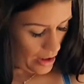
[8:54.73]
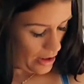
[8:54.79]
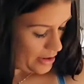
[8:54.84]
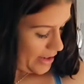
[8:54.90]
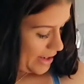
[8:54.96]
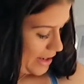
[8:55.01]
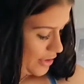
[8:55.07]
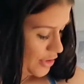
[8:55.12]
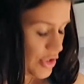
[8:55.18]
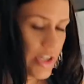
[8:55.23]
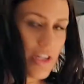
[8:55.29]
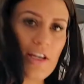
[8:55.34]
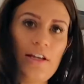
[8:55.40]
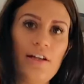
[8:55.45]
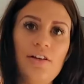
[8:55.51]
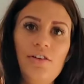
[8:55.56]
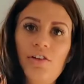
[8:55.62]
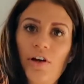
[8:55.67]
I
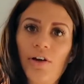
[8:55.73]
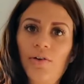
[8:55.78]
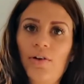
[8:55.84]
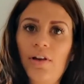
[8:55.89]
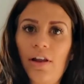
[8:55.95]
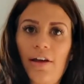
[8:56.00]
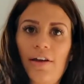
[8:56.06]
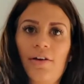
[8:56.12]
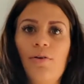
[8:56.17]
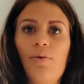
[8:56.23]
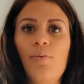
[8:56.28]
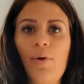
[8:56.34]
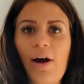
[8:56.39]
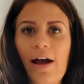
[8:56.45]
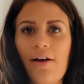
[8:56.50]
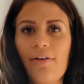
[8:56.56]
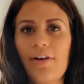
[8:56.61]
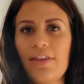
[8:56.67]
actually don't like
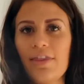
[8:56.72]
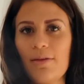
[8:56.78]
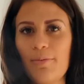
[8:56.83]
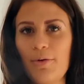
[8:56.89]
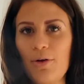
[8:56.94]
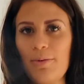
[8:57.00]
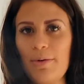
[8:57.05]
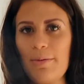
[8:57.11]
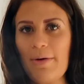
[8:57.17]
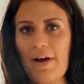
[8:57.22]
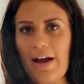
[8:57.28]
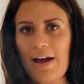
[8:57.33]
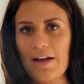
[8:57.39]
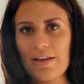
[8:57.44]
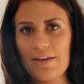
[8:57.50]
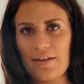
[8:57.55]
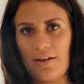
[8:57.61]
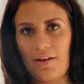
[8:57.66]
wearing the booby
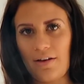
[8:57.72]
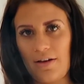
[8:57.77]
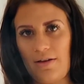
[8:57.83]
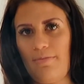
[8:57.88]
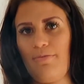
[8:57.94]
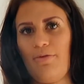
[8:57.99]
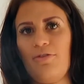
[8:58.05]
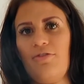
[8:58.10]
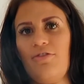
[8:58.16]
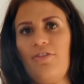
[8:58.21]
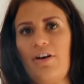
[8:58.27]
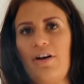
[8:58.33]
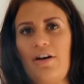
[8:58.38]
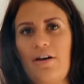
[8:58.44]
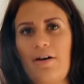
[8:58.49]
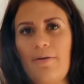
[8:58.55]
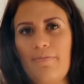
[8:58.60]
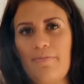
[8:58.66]
pads. I
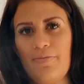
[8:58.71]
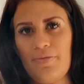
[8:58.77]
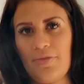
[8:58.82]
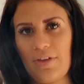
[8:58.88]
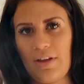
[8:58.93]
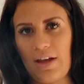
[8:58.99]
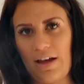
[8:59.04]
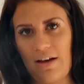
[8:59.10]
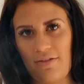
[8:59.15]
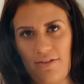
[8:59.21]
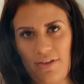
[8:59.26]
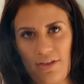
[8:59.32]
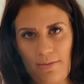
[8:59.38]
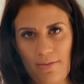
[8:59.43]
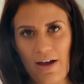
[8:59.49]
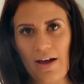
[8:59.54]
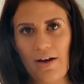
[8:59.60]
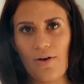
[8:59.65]
prefer having
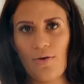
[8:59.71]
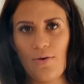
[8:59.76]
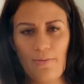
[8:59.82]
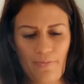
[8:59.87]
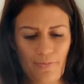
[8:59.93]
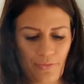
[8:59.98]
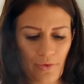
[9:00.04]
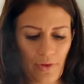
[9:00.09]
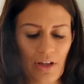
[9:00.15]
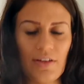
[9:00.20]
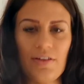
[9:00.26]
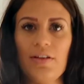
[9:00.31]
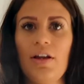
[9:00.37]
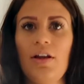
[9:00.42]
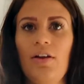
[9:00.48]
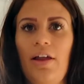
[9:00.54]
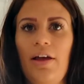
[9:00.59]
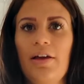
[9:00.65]
them out because I
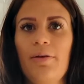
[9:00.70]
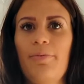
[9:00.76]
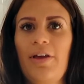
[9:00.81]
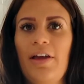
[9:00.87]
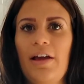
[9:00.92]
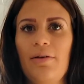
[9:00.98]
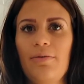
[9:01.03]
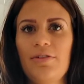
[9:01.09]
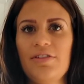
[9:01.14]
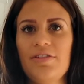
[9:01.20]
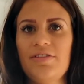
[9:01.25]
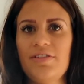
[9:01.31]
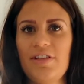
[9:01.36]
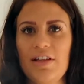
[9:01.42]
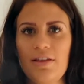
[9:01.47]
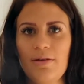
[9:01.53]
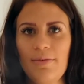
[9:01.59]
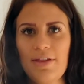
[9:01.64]
don't like being able to
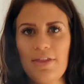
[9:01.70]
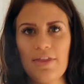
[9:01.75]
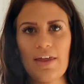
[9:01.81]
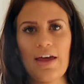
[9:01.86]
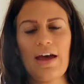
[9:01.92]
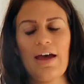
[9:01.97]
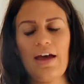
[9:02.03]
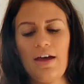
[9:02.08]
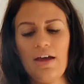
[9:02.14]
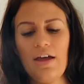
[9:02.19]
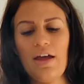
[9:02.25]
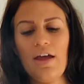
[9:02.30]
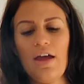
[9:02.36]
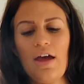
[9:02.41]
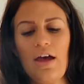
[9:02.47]
see them in there.